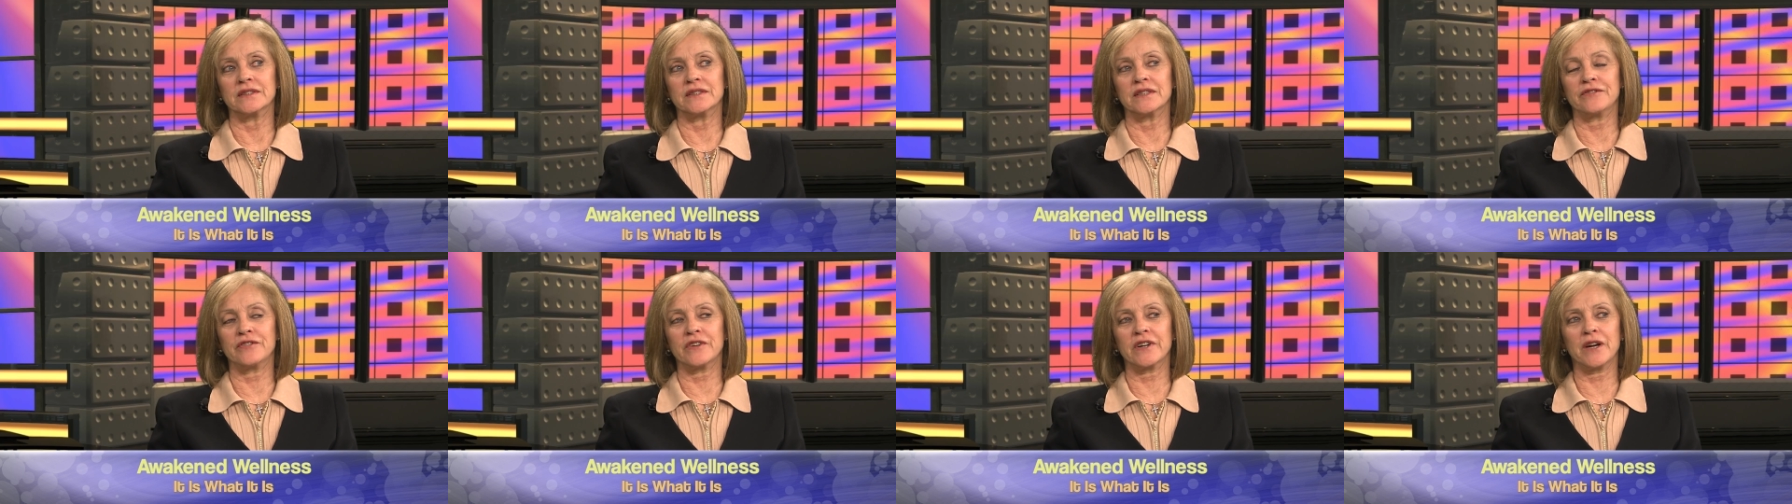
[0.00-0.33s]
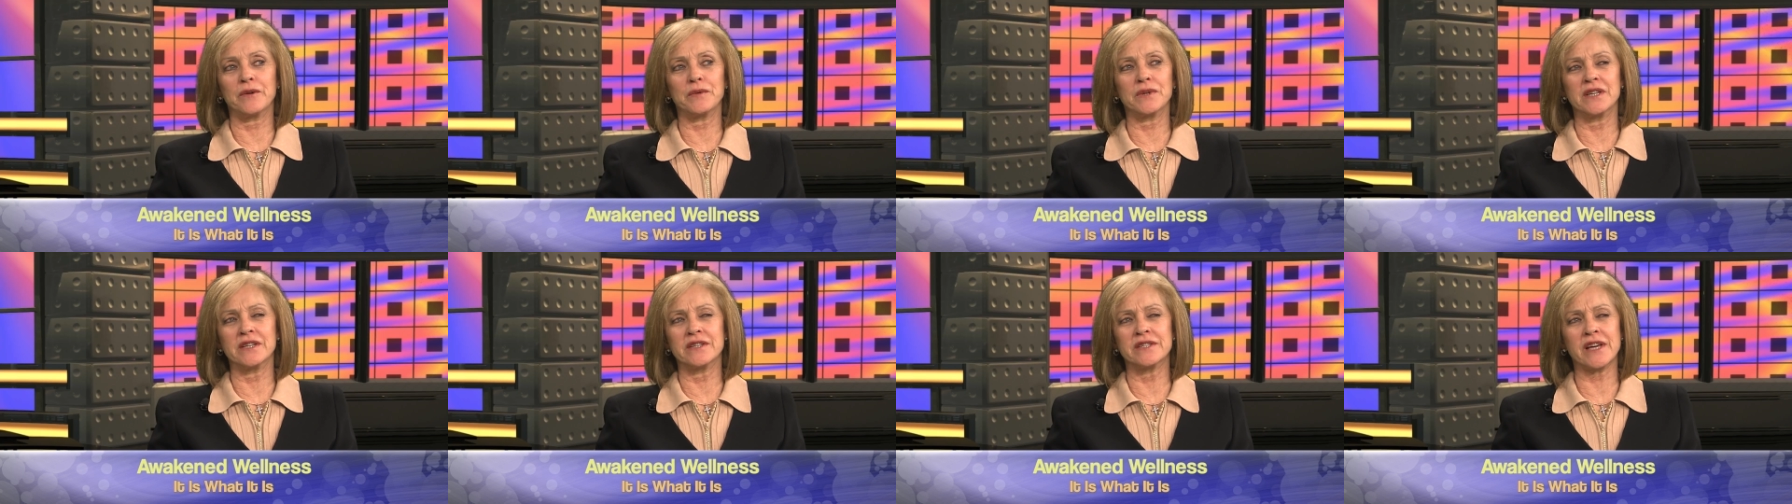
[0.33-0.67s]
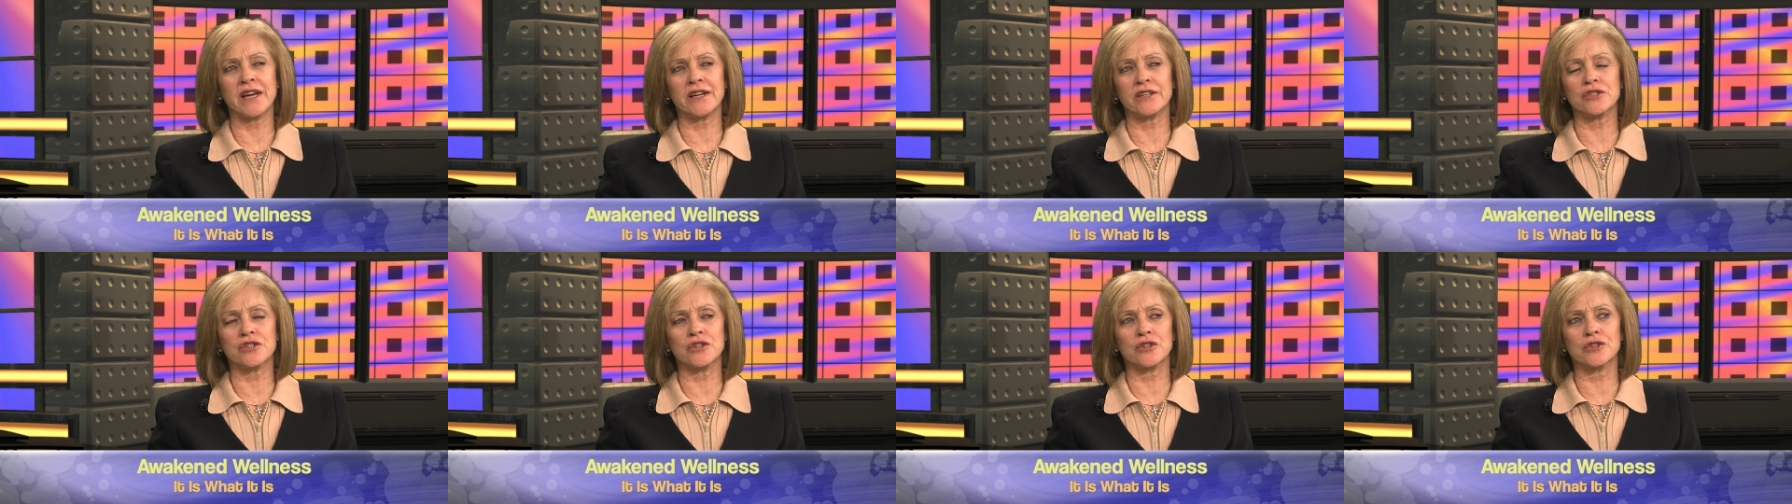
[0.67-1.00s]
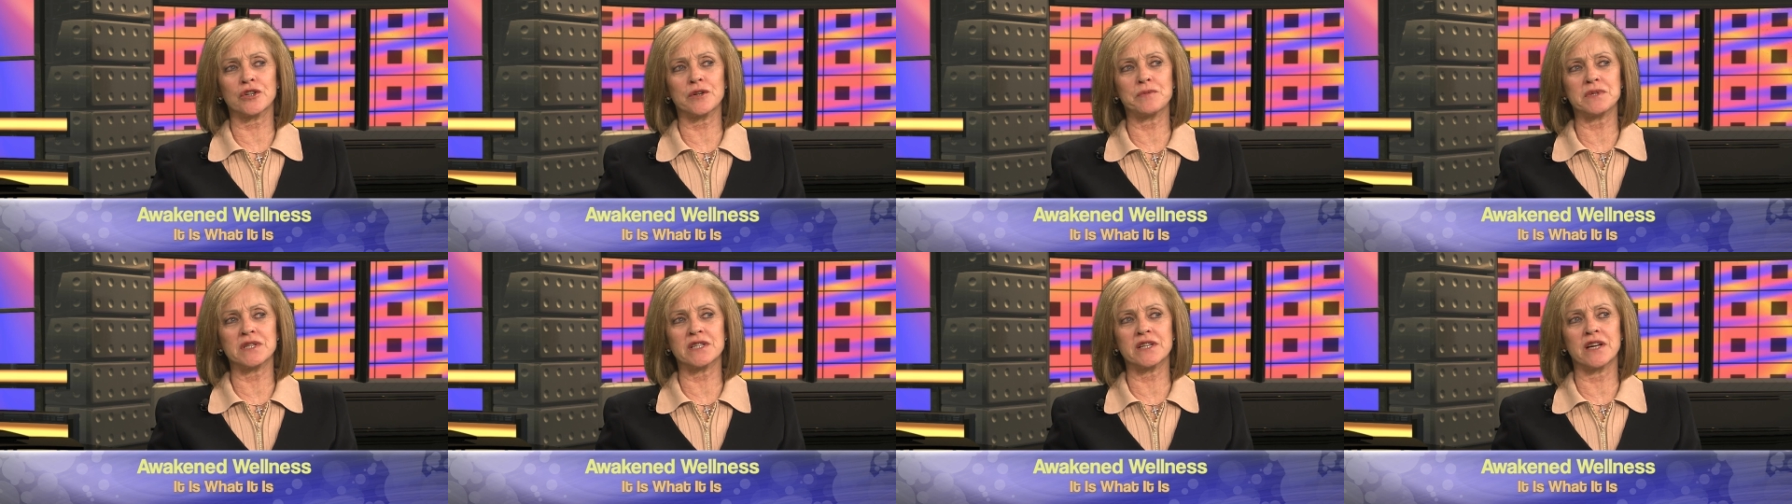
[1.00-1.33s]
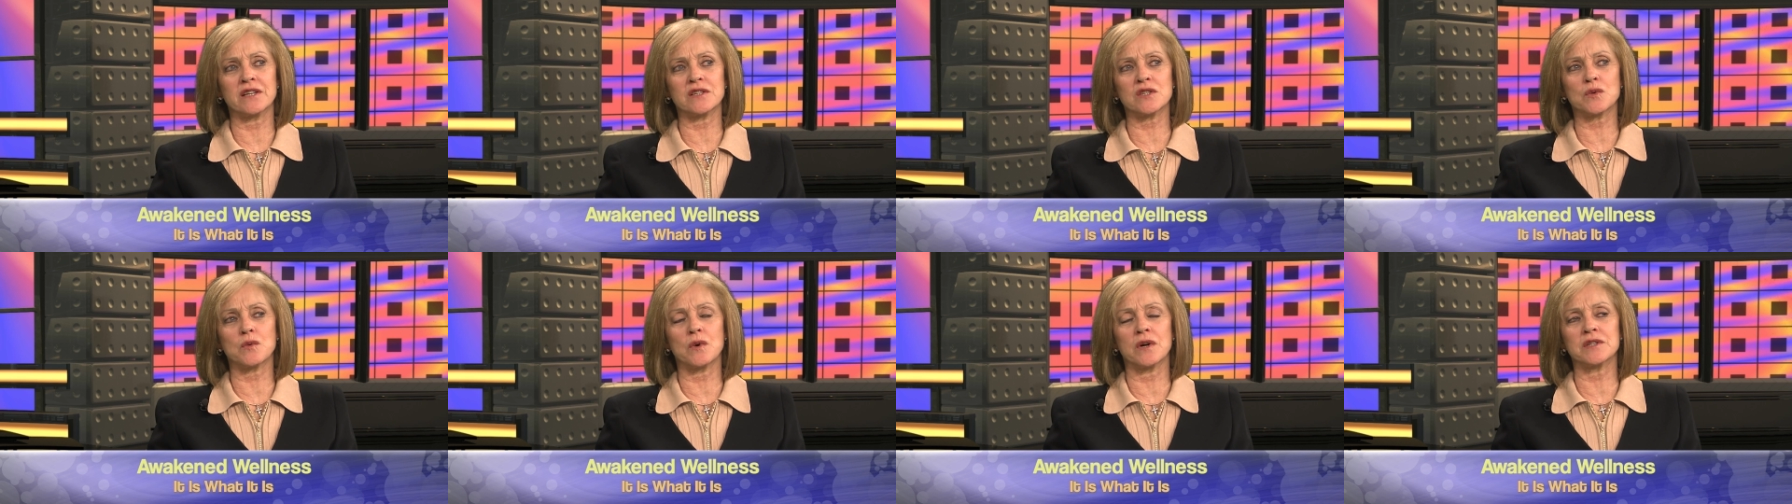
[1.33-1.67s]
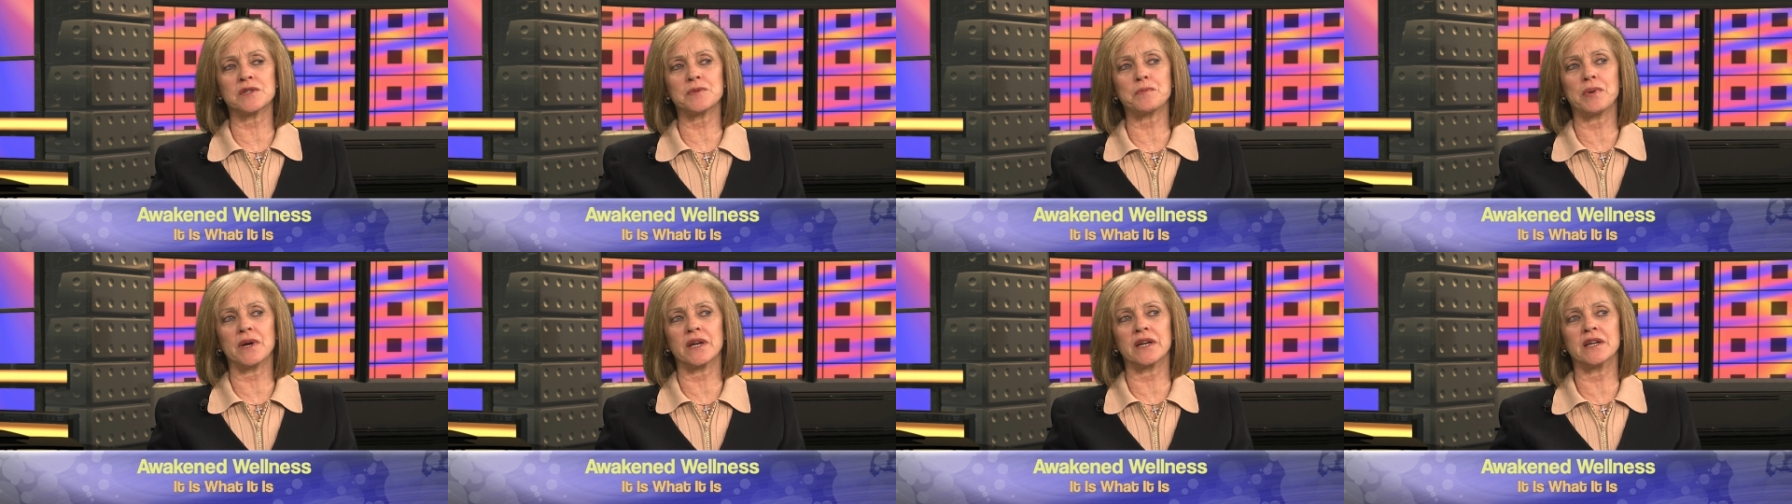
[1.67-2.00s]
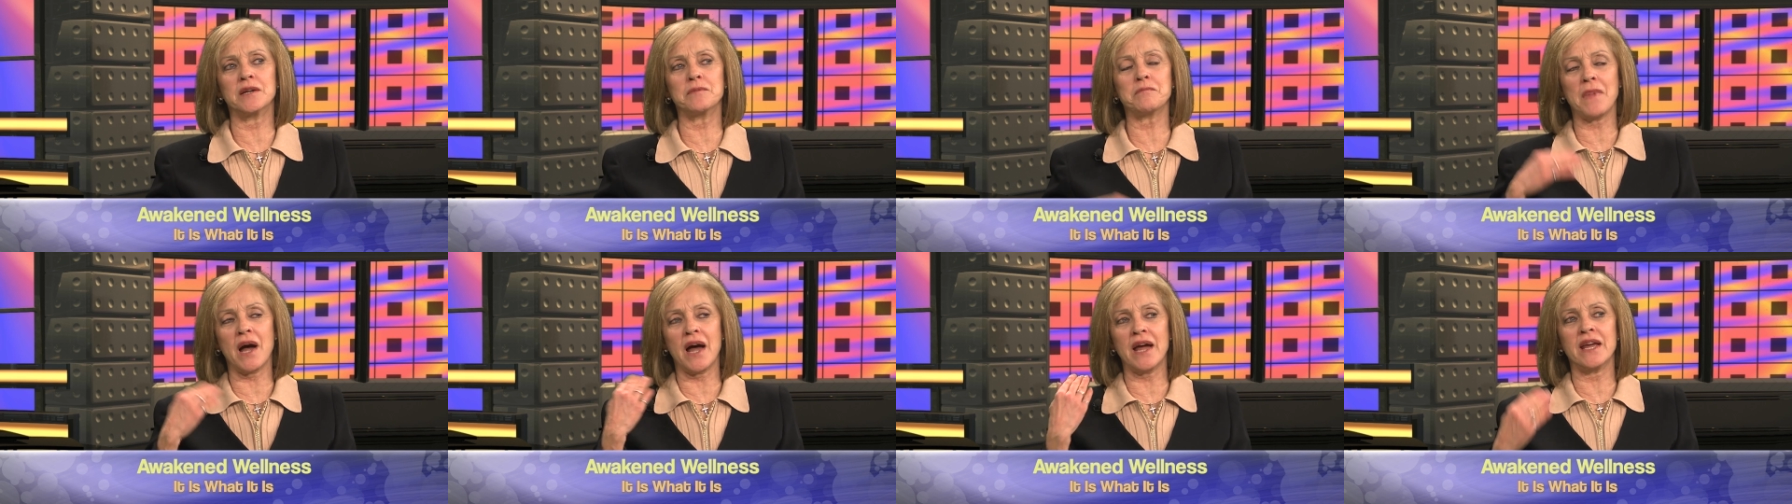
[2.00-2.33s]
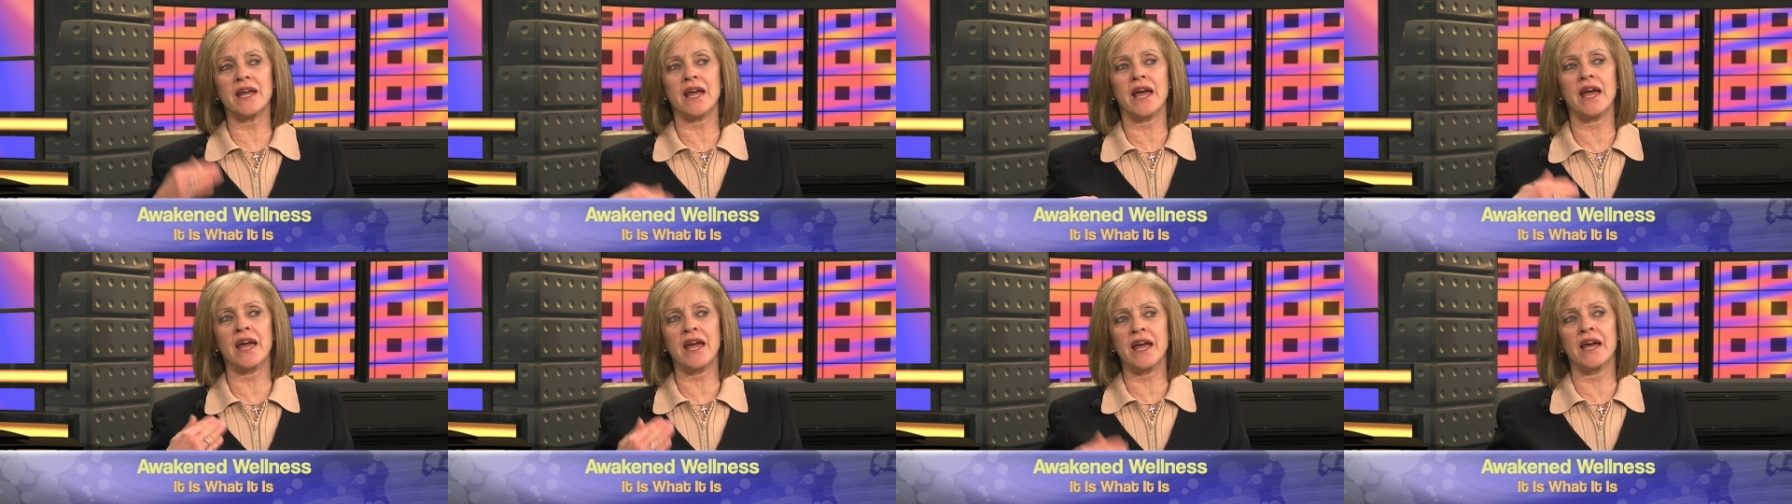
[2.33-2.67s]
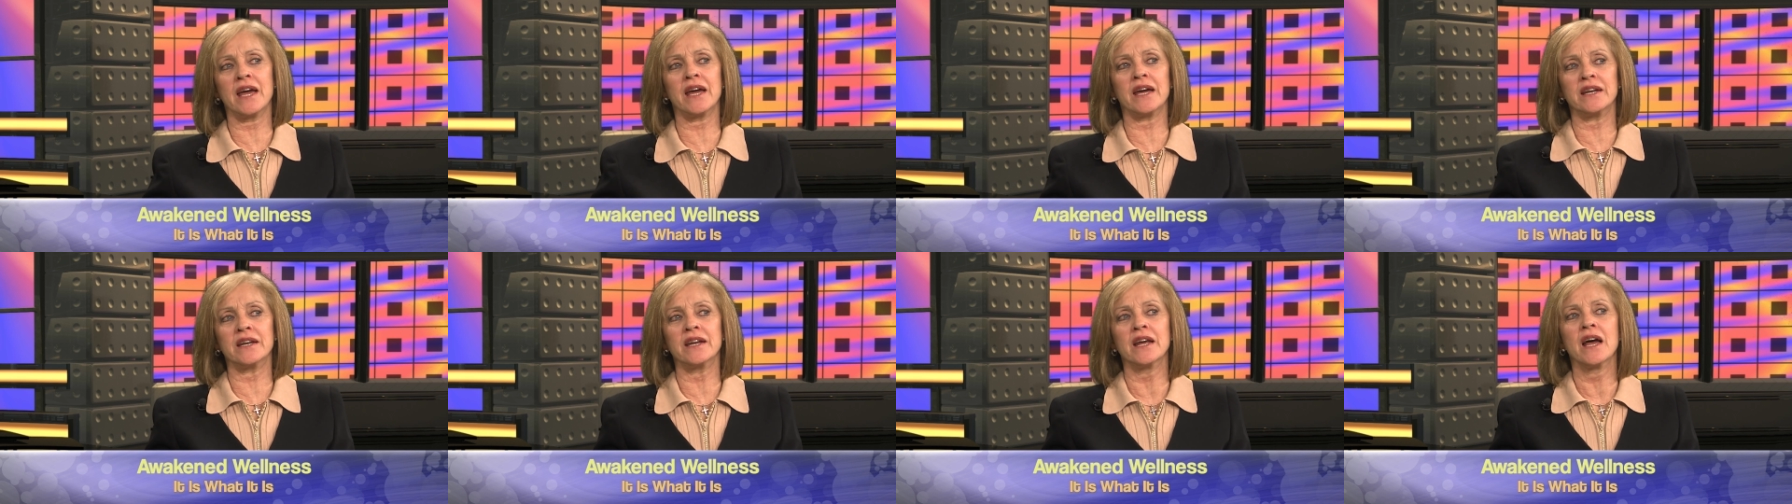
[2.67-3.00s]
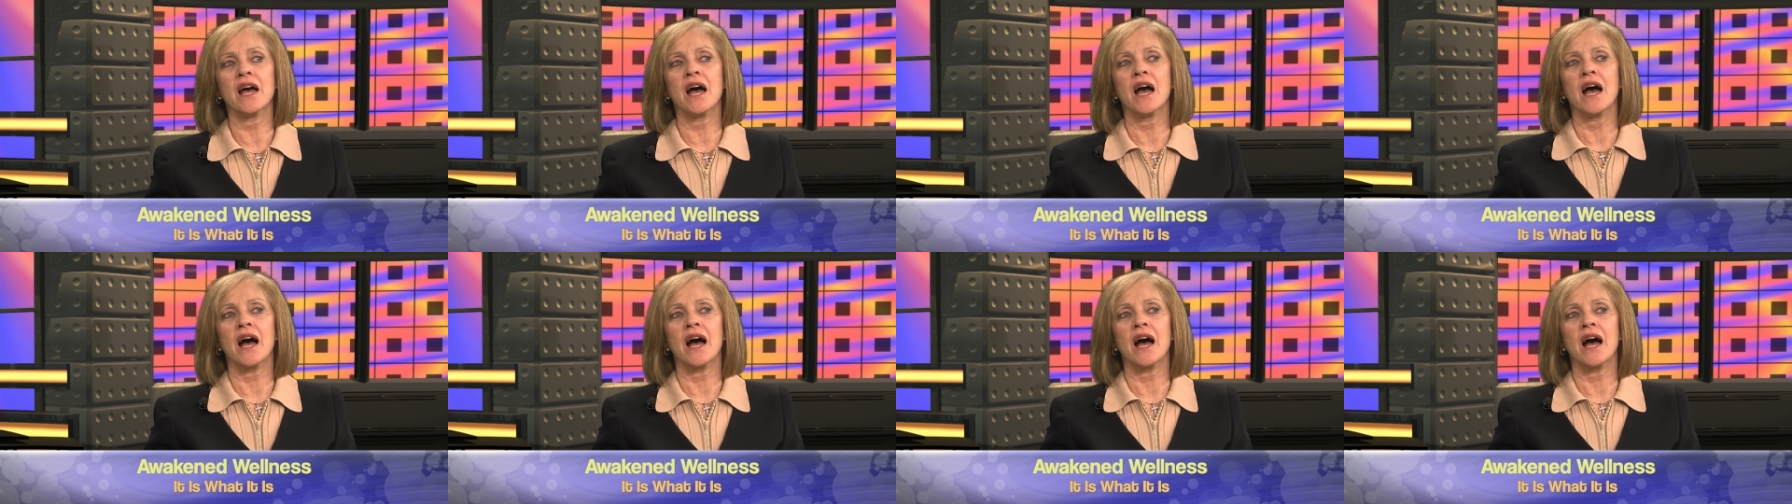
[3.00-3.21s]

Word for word: I forget what the exact circumstance was, but in my head,